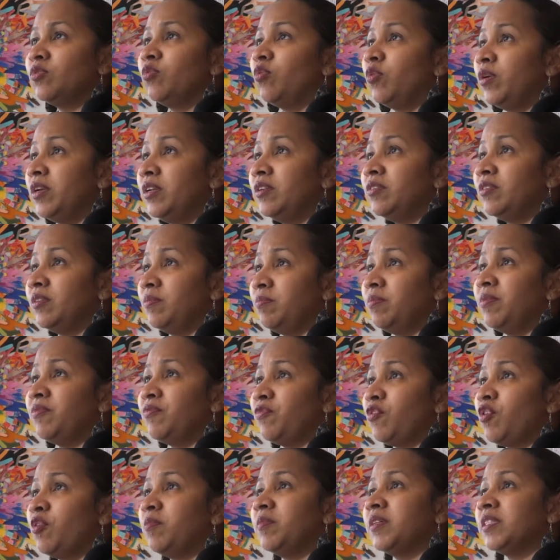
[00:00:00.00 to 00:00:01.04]
to go into the
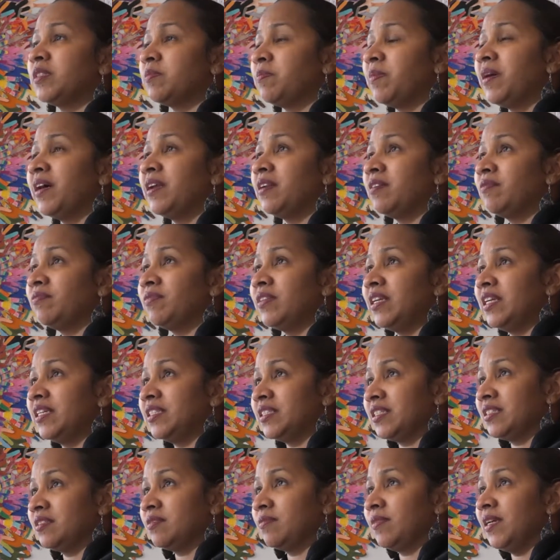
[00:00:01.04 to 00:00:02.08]
performance part of
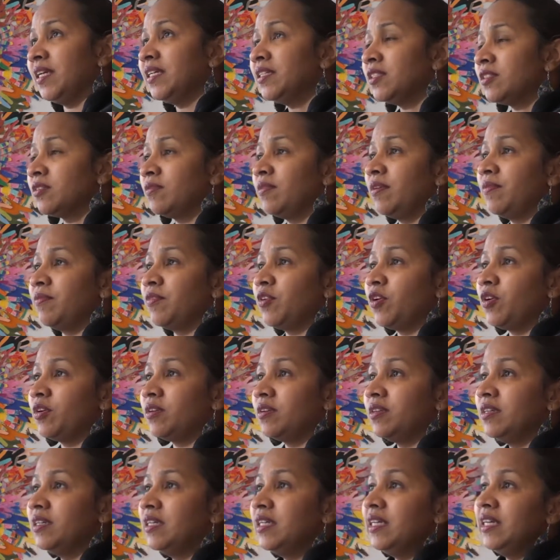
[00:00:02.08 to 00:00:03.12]
things as well. So we've
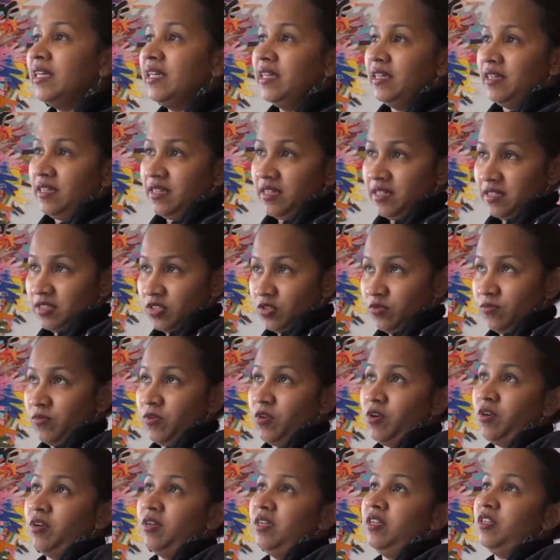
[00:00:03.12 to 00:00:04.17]
got kids
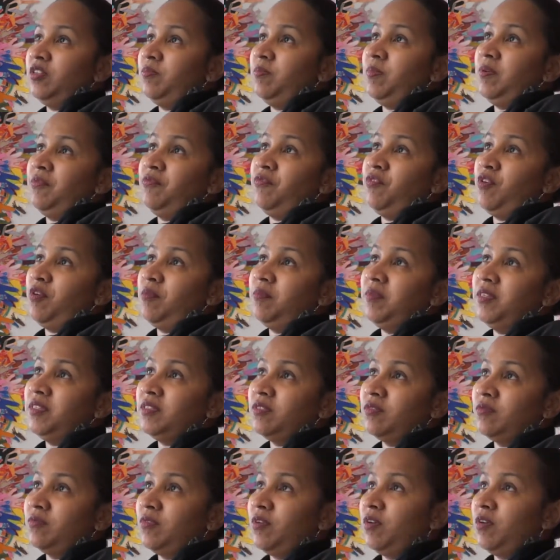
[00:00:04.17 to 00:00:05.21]
who've gone into performance,